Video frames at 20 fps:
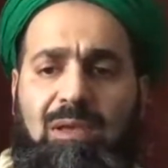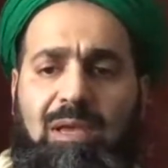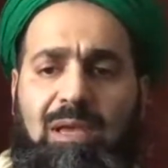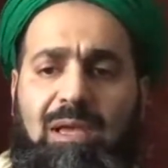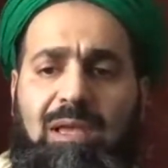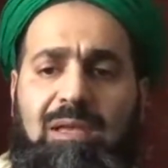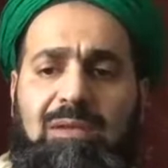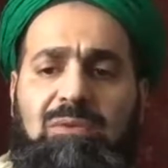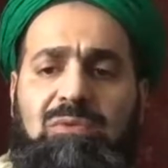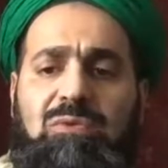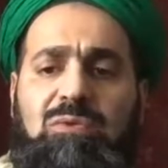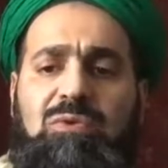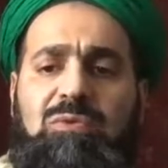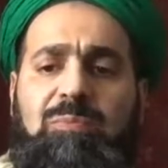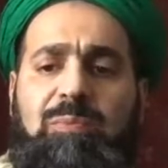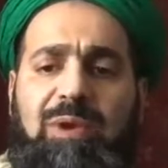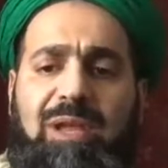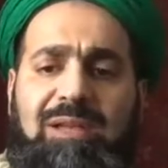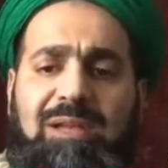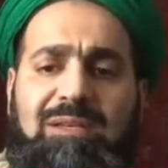and to
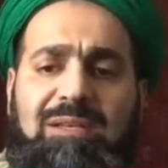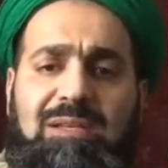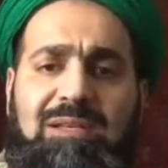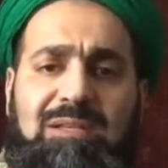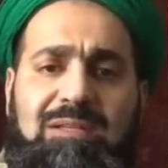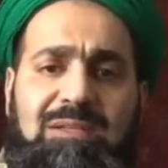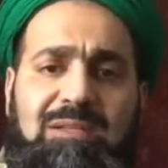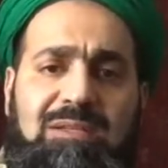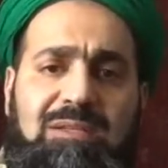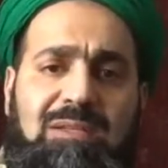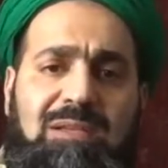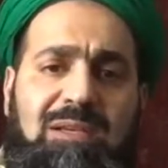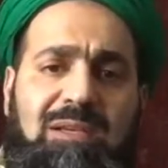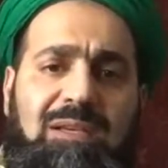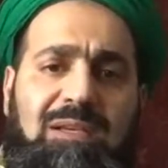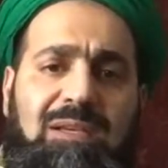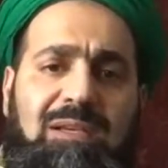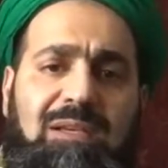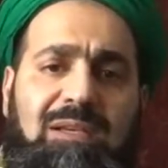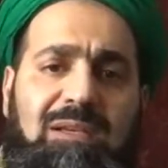spread his
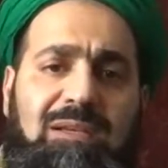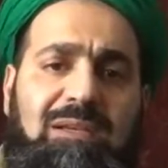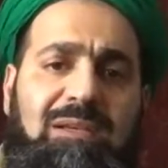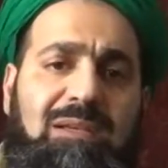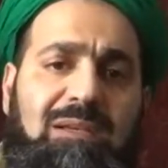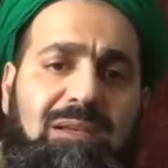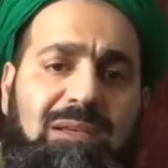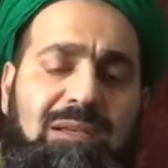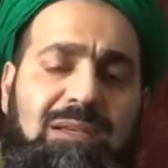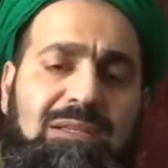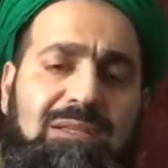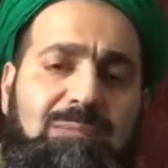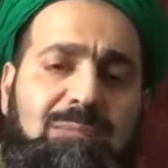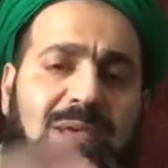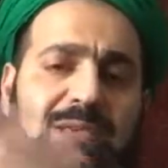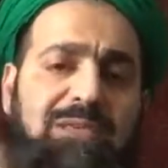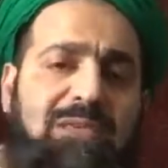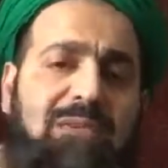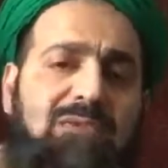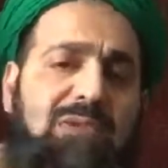
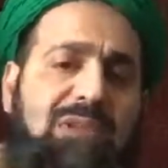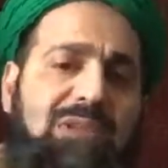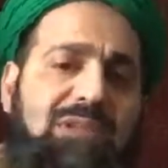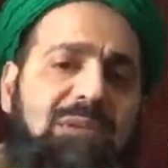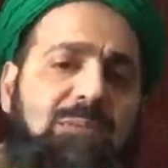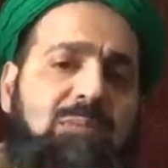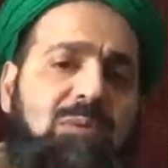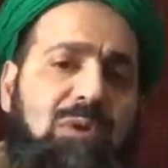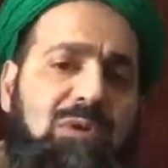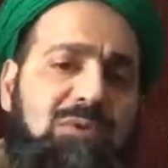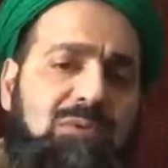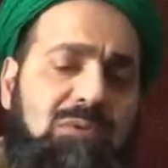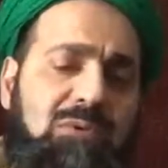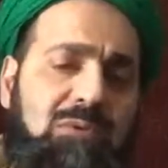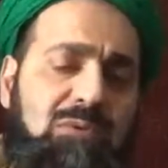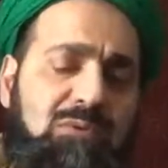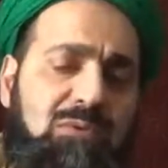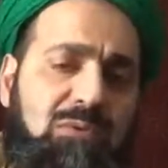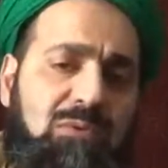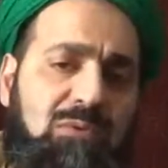message that he brought
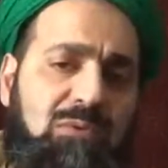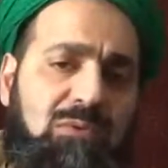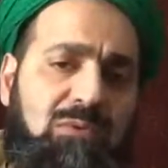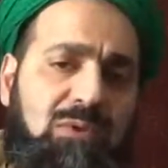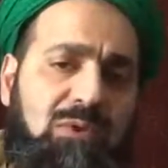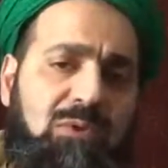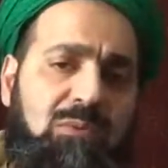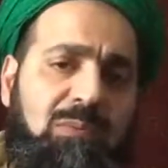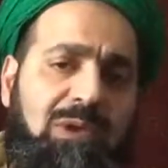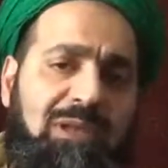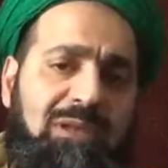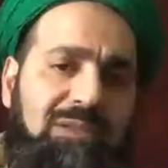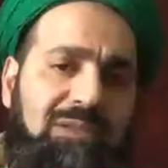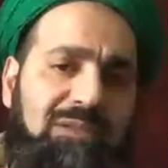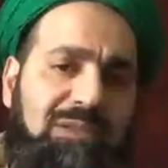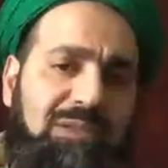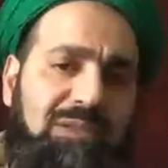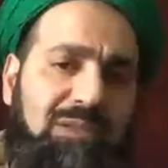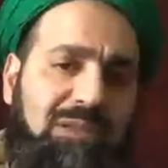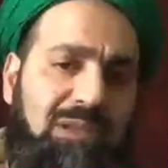to
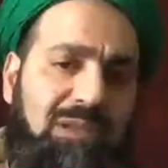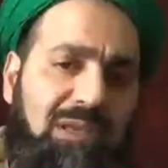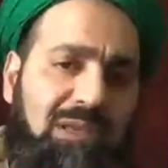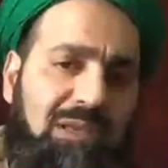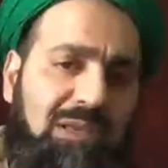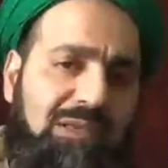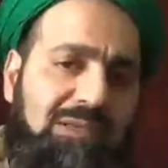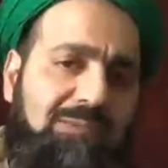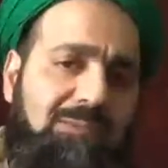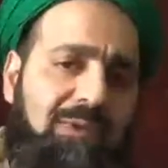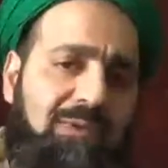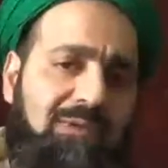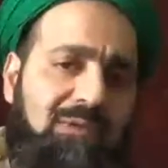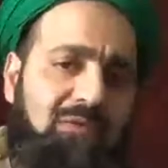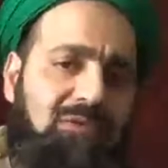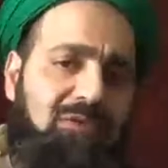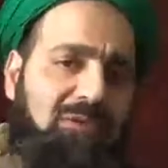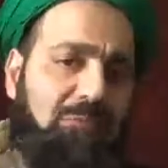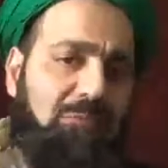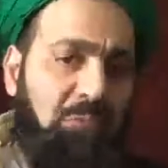humanity, his
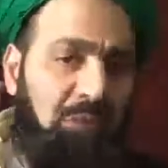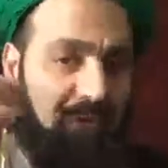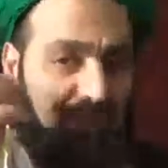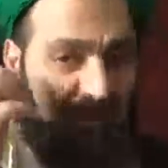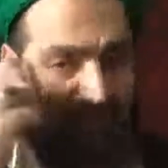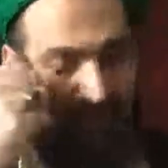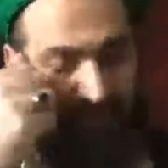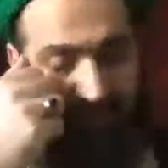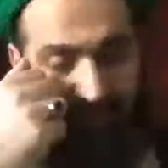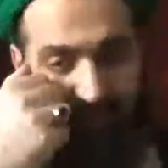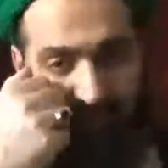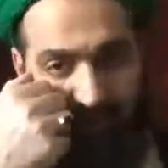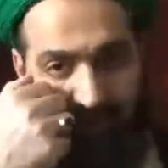message of mercy,